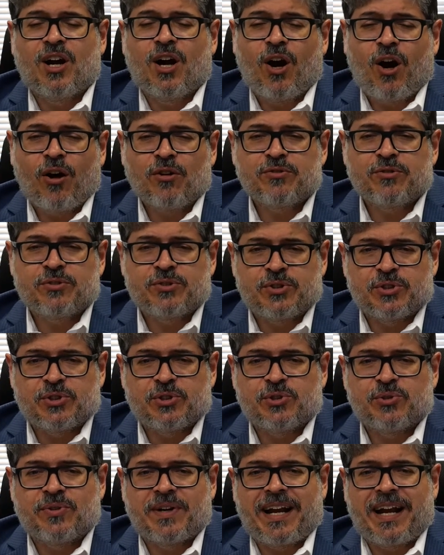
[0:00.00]
Also
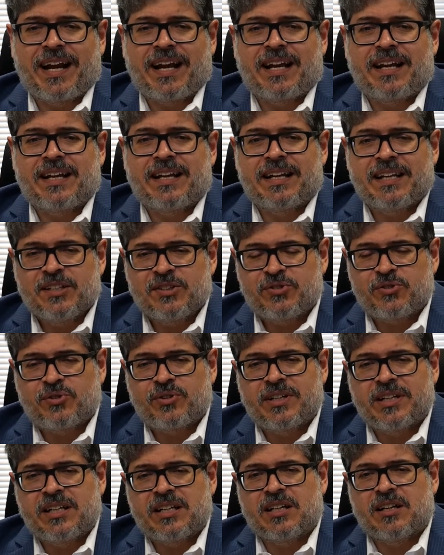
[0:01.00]
do a
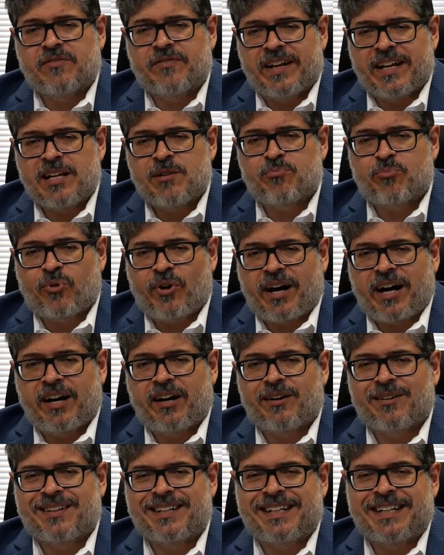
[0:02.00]
history of any
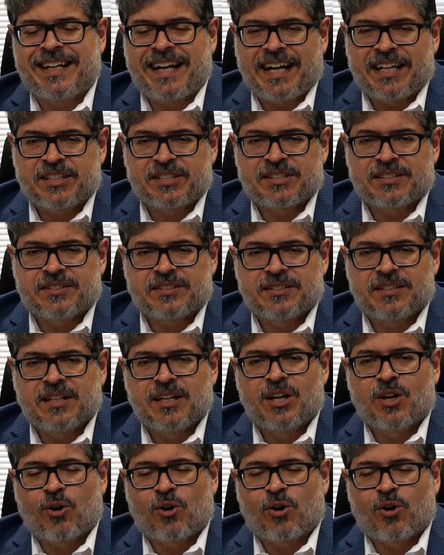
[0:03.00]
prior litigation